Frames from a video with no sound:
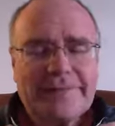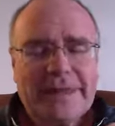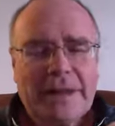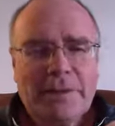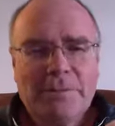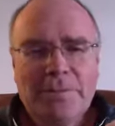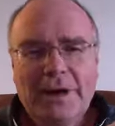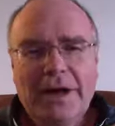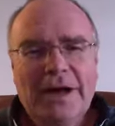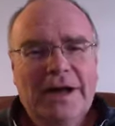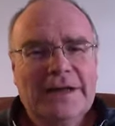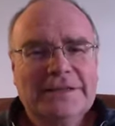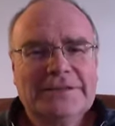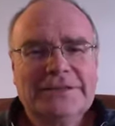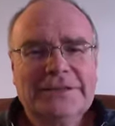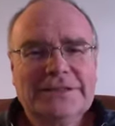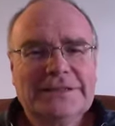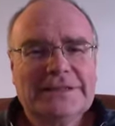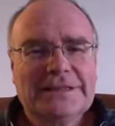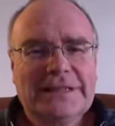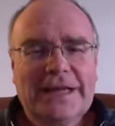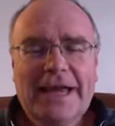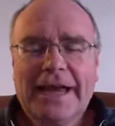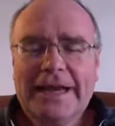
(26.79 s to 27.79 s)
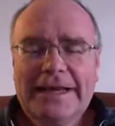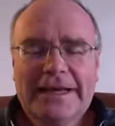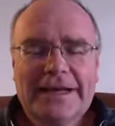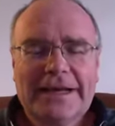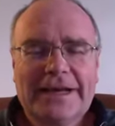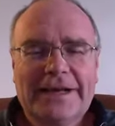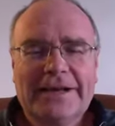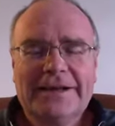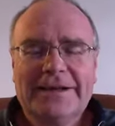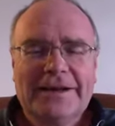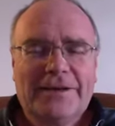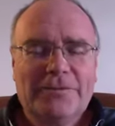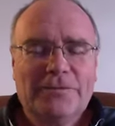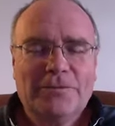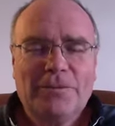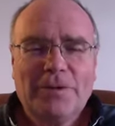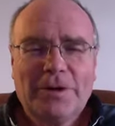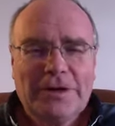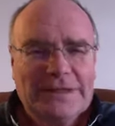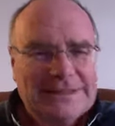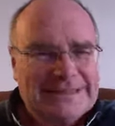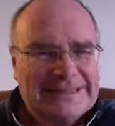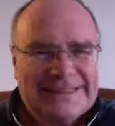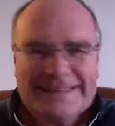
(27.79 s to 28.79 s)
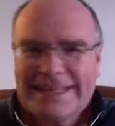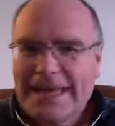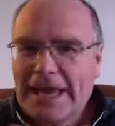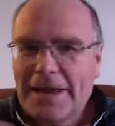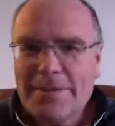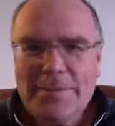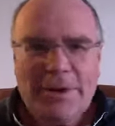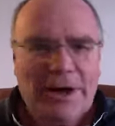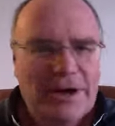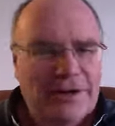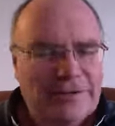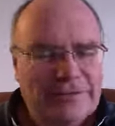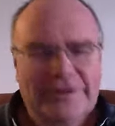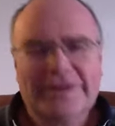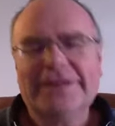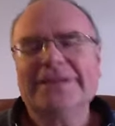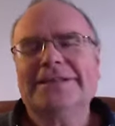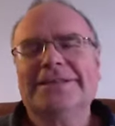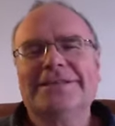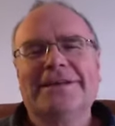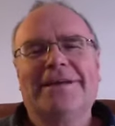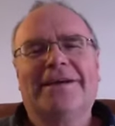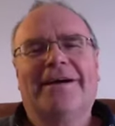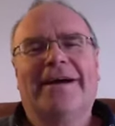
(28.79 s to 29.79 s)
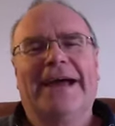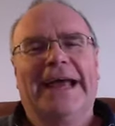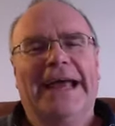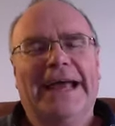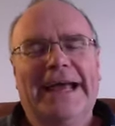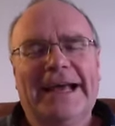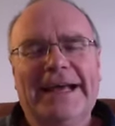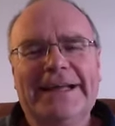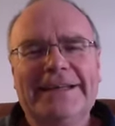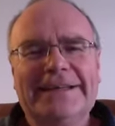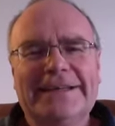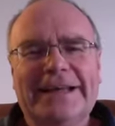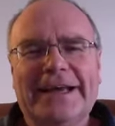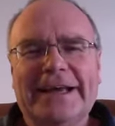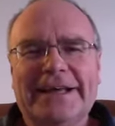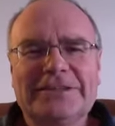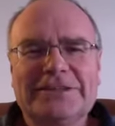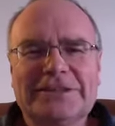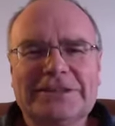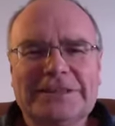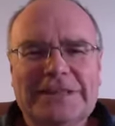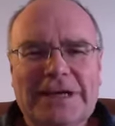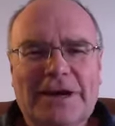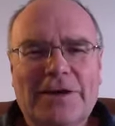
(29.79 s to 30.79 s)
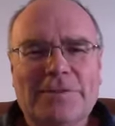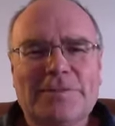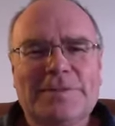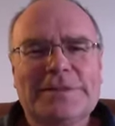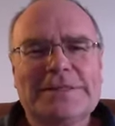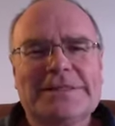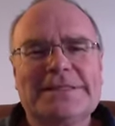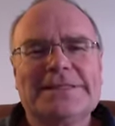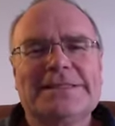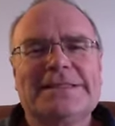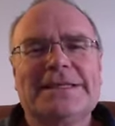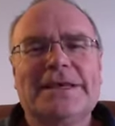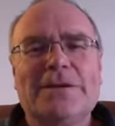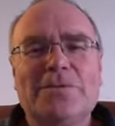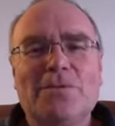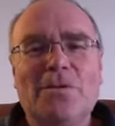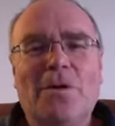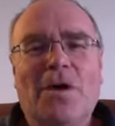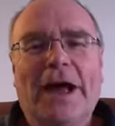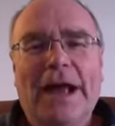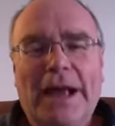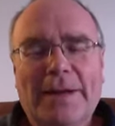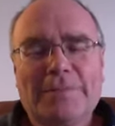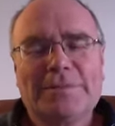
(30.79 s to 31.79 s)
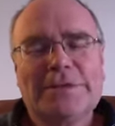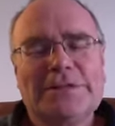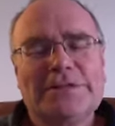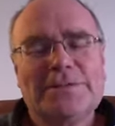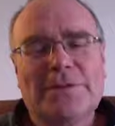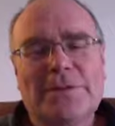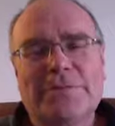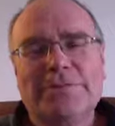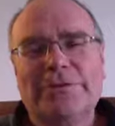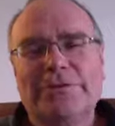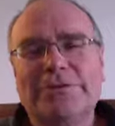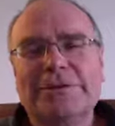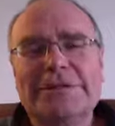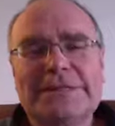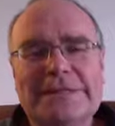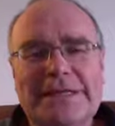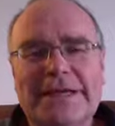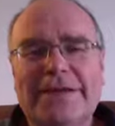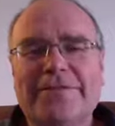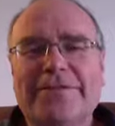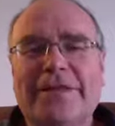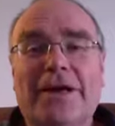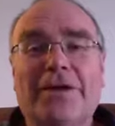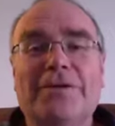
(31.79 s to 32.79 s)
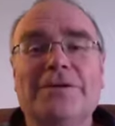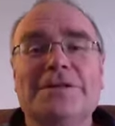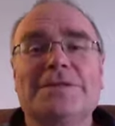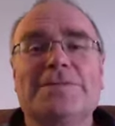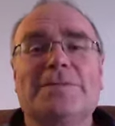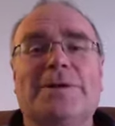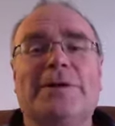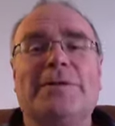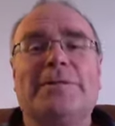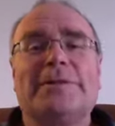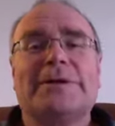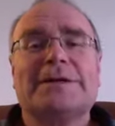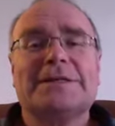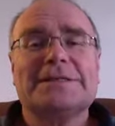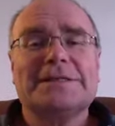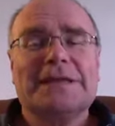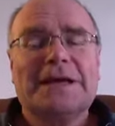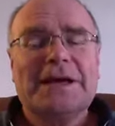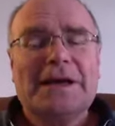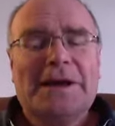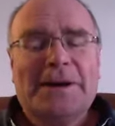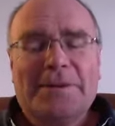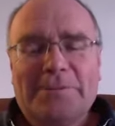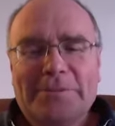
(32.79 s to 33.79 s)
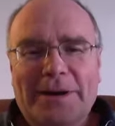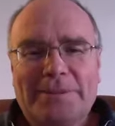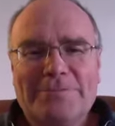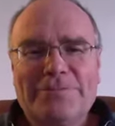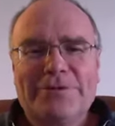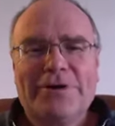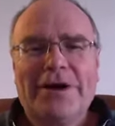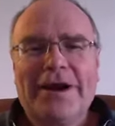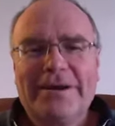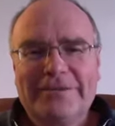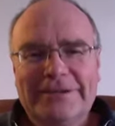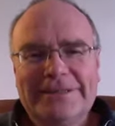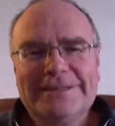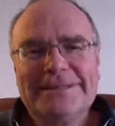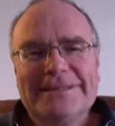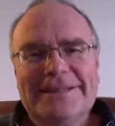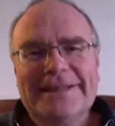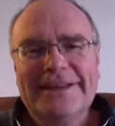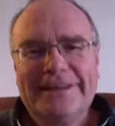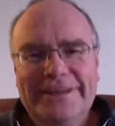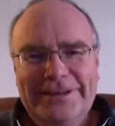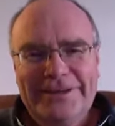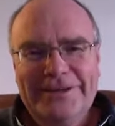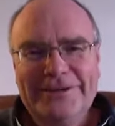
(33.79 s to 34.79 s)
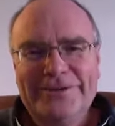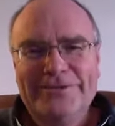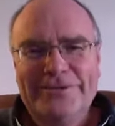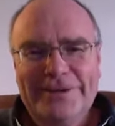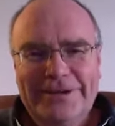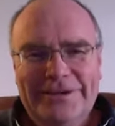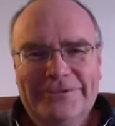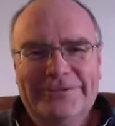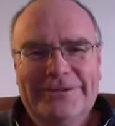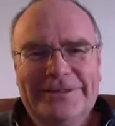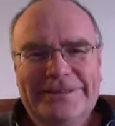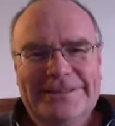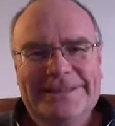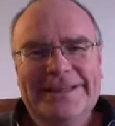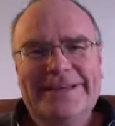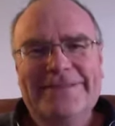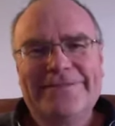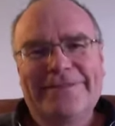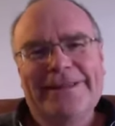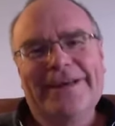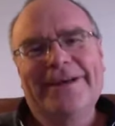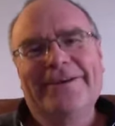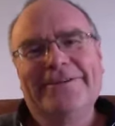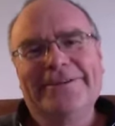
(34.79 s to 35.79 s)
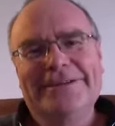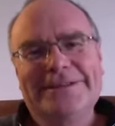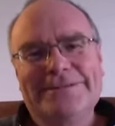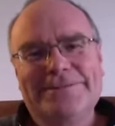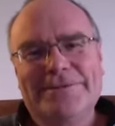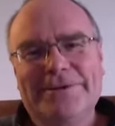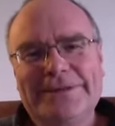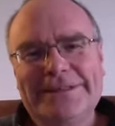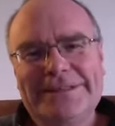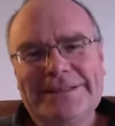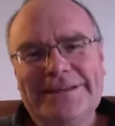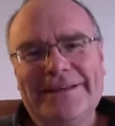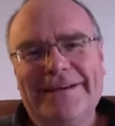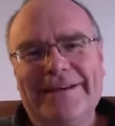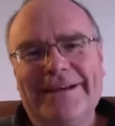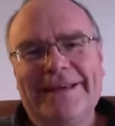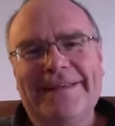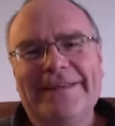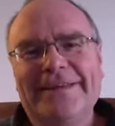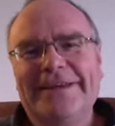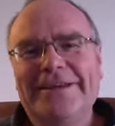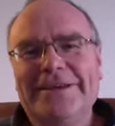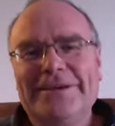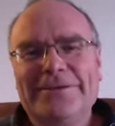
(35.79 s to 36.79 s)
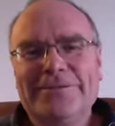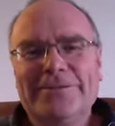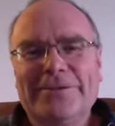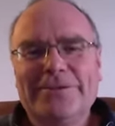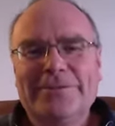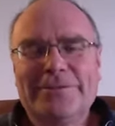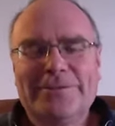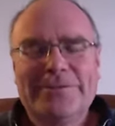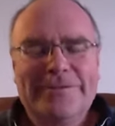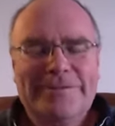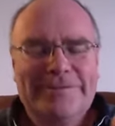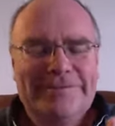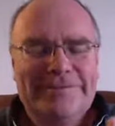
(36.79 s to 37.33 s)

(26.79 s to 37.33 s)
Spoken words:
But I just want to skim over it tonight and just help us to see what happens when we receive the Holy Spirit. Because my prayer is that you will receive the Holy Spirit tonight, that you will,